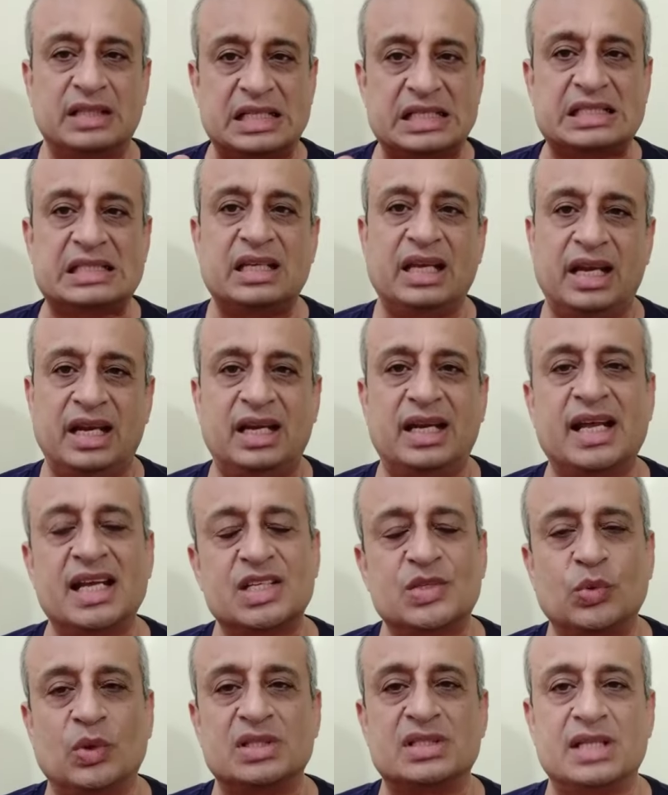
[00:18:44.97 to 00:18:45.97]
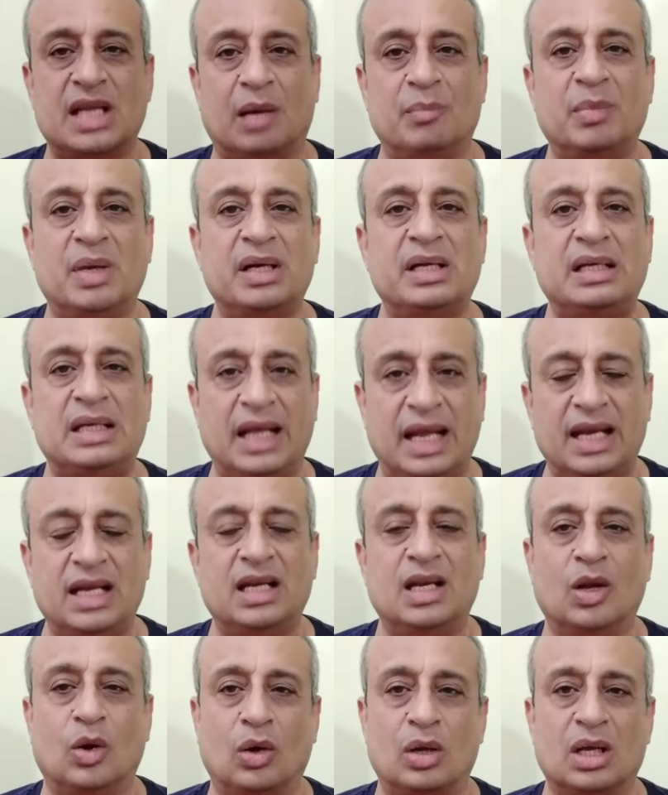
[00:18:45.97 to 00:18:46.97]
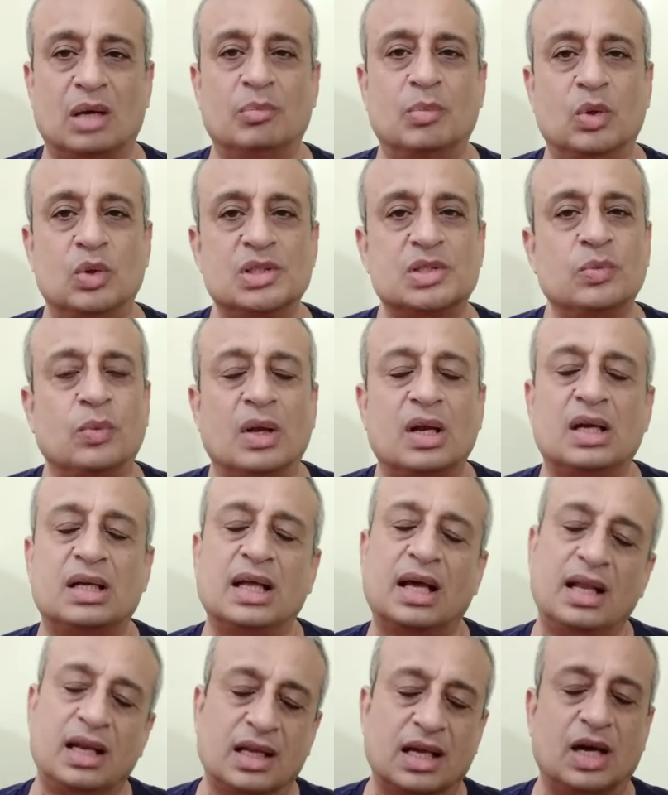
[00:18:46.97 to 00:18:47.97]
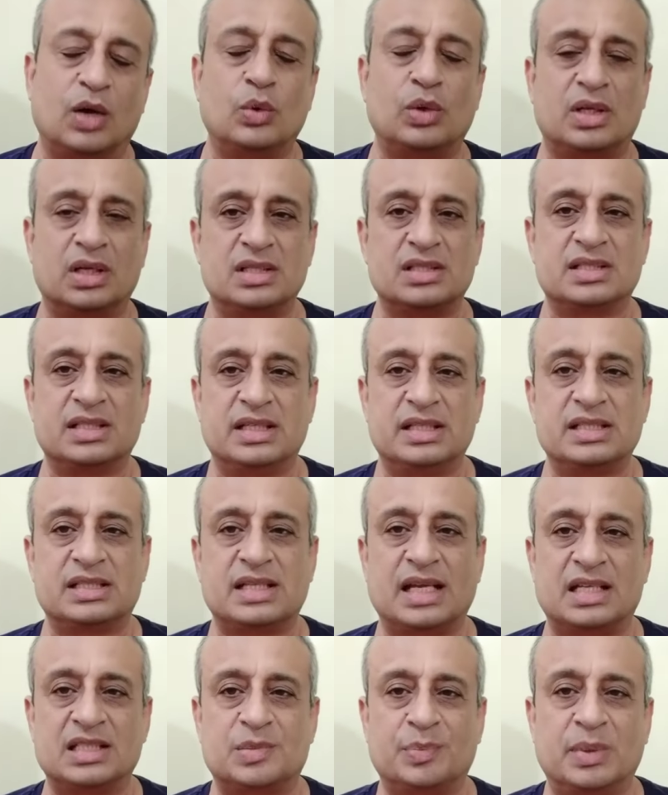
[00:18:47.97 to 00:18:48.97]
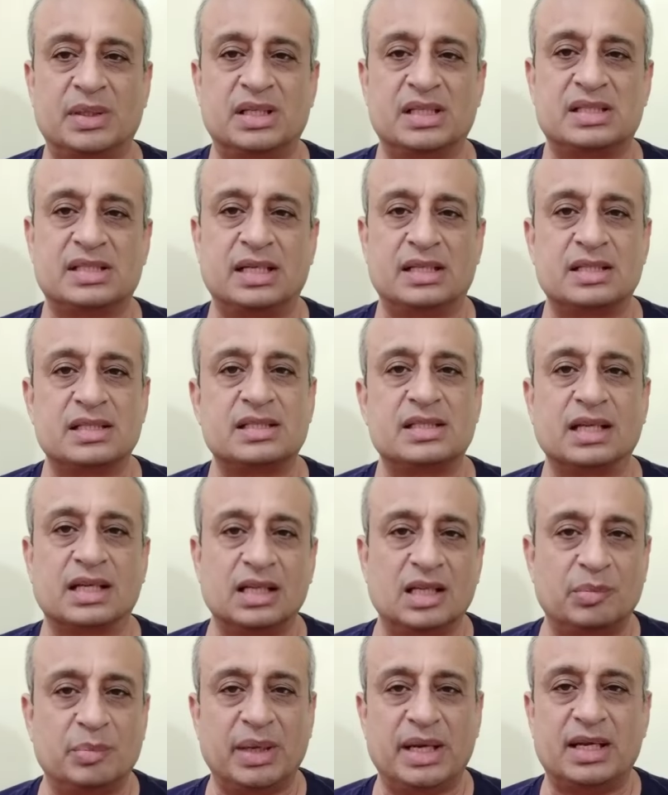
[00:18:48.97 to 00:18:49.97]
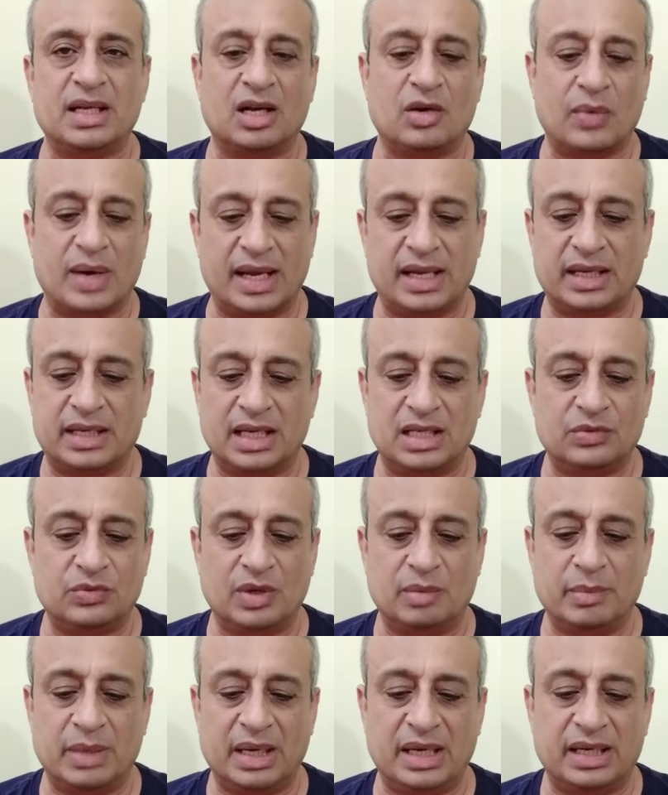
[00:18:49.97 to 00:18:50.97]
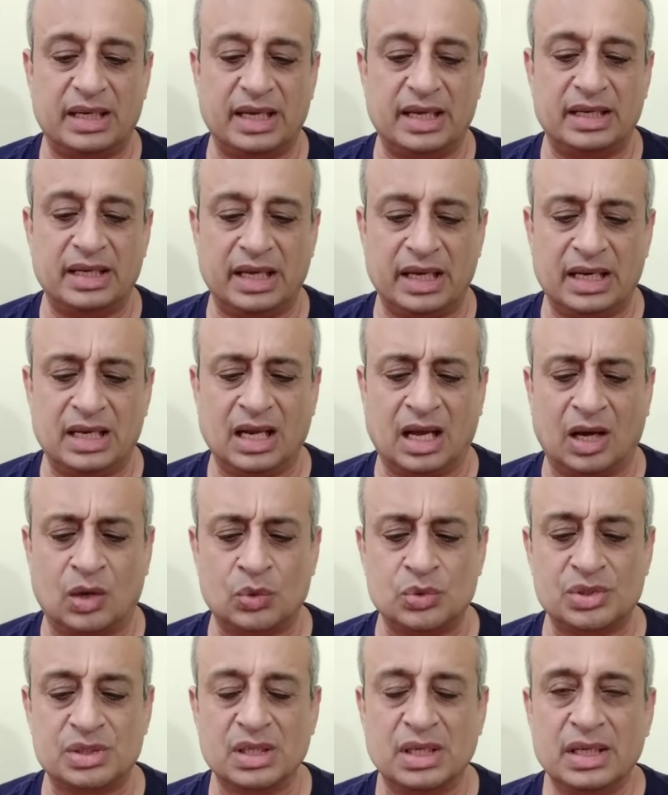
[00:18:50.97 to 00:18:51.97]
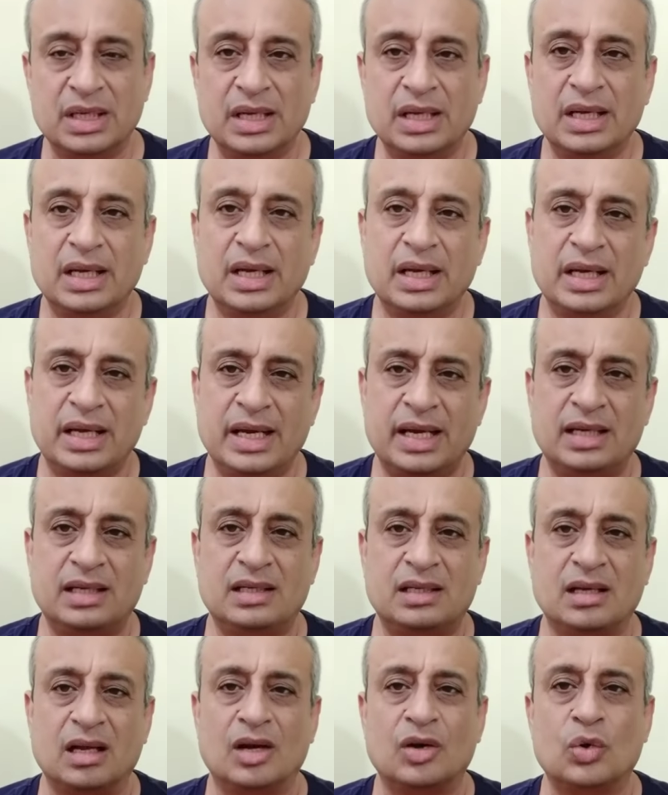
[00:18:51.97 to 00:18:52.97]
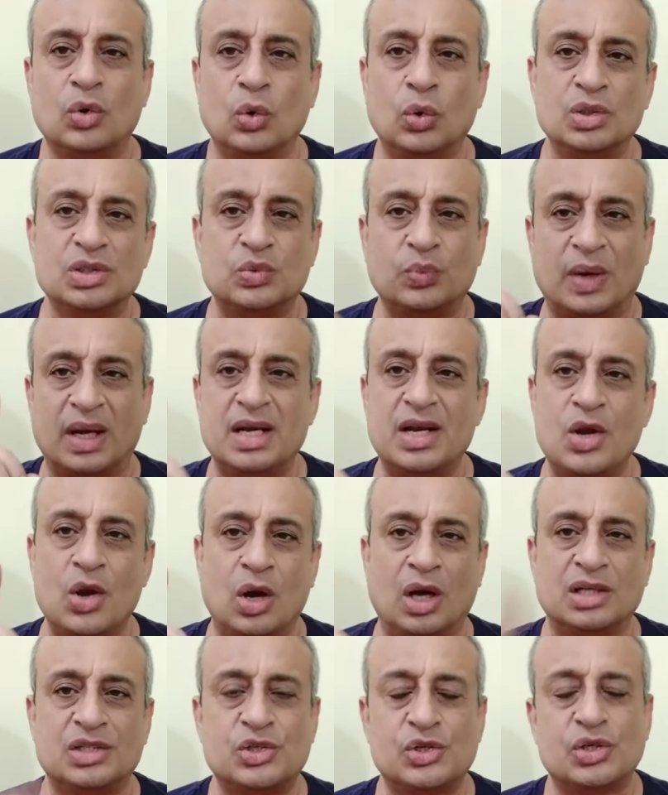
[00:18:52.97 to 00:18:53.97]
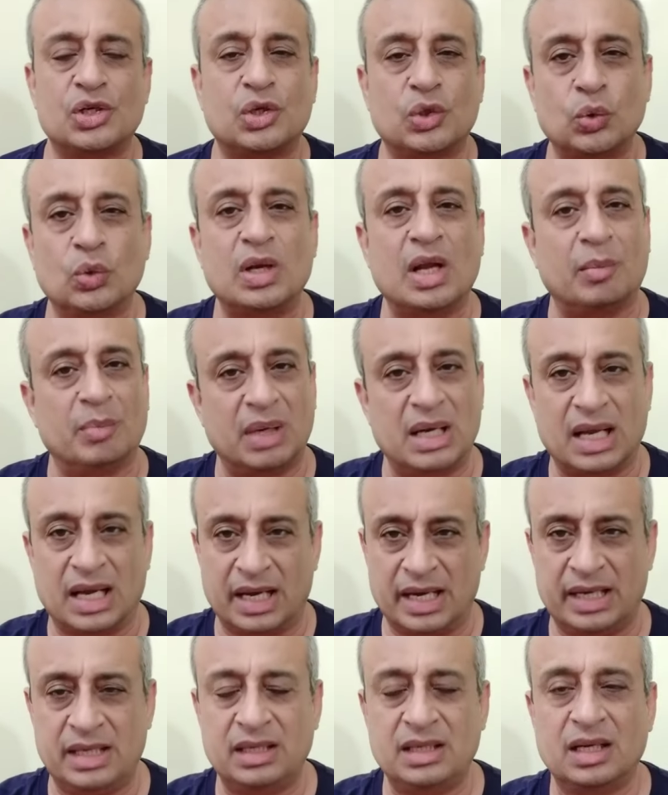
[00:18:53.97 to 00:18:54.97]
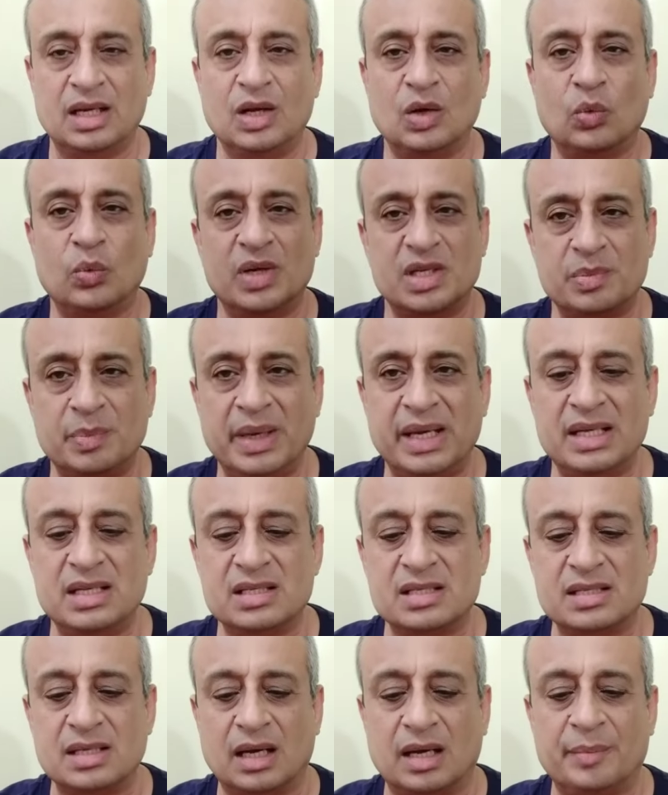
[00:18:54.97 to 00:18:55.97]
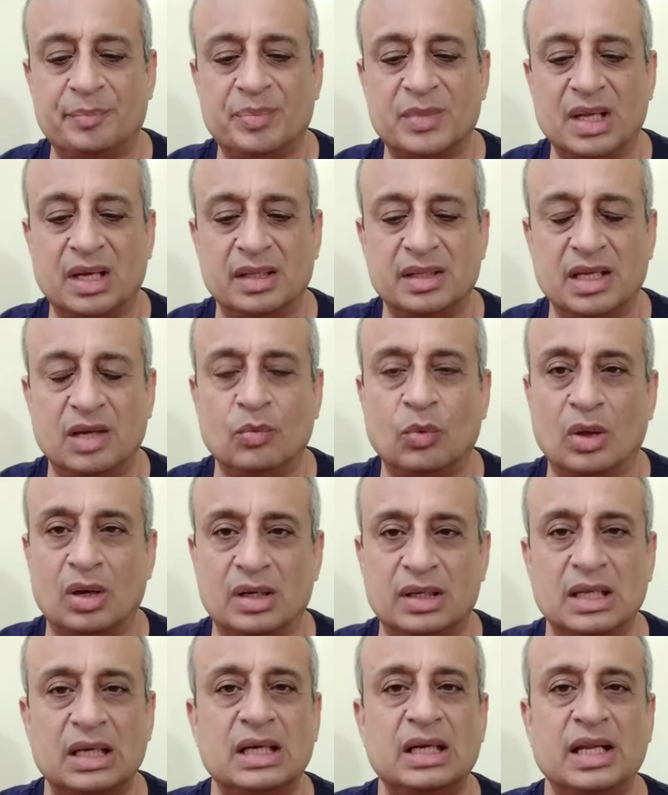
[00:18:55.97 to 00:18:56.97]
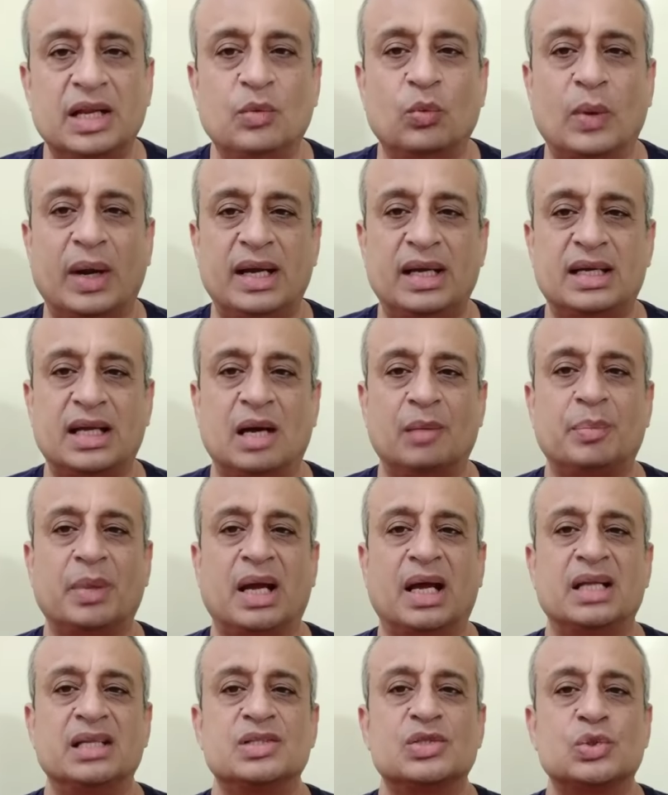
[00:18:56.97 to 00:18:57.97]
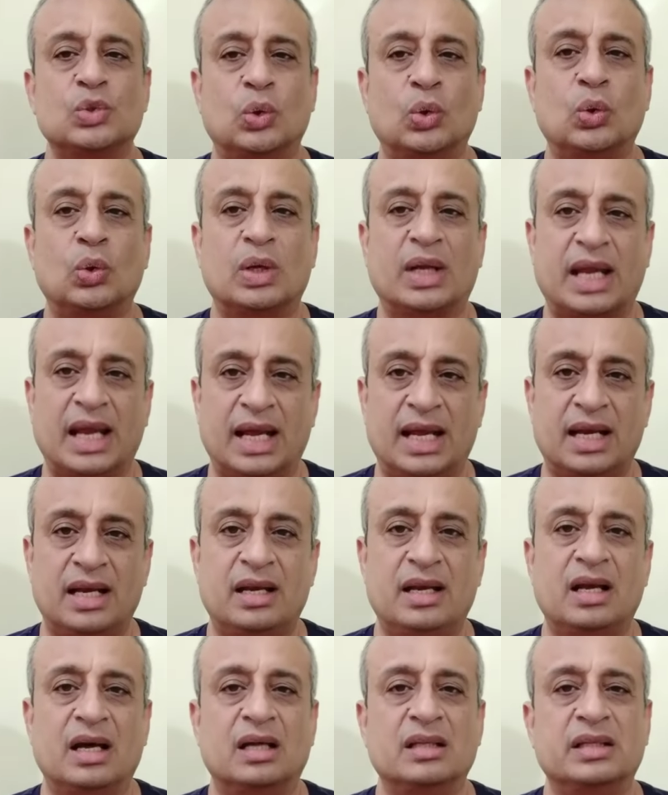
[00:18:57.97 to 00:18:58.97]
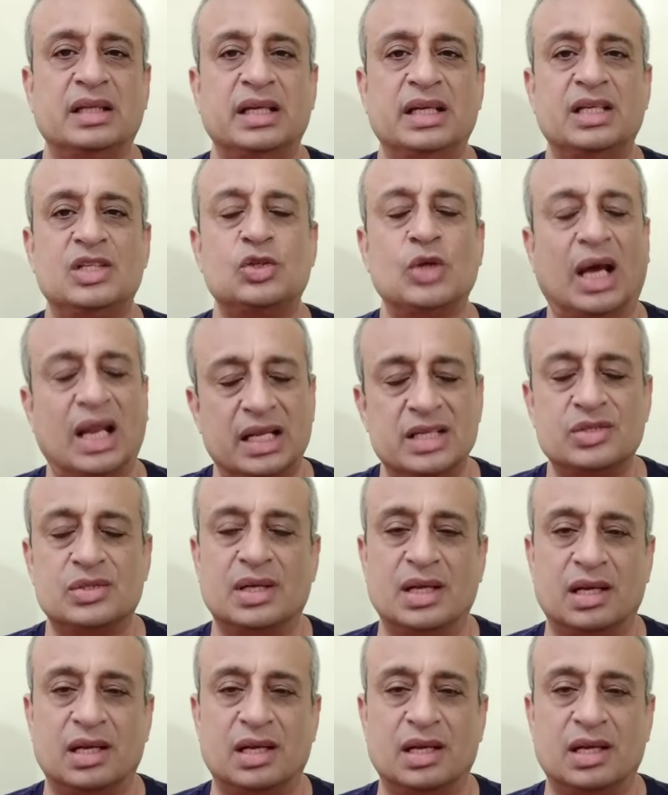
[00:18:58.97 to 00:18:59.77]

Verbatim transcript: this index was number 10 on our most volatile counters list as per the statistical beta ranking we maintain in-house. It uh, rose one notch to number 9, which means uh, uh, the volatility went up and so can uh, the challenge